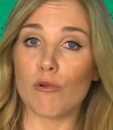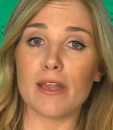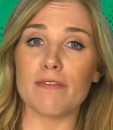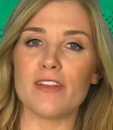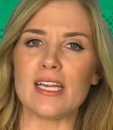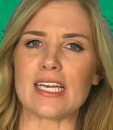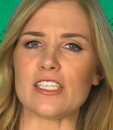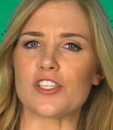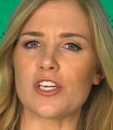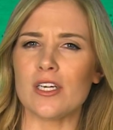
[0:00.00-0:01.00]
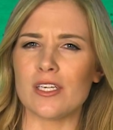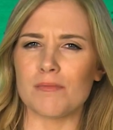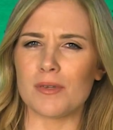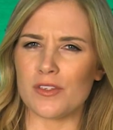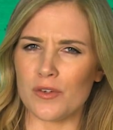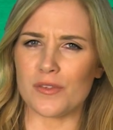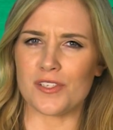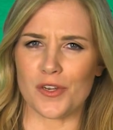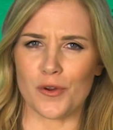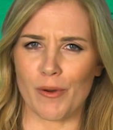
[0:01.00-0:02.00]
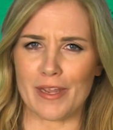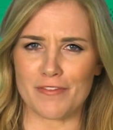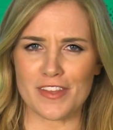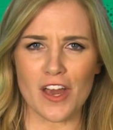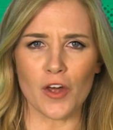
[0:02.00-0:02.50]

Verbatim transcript: Great for the leech, but not so great for the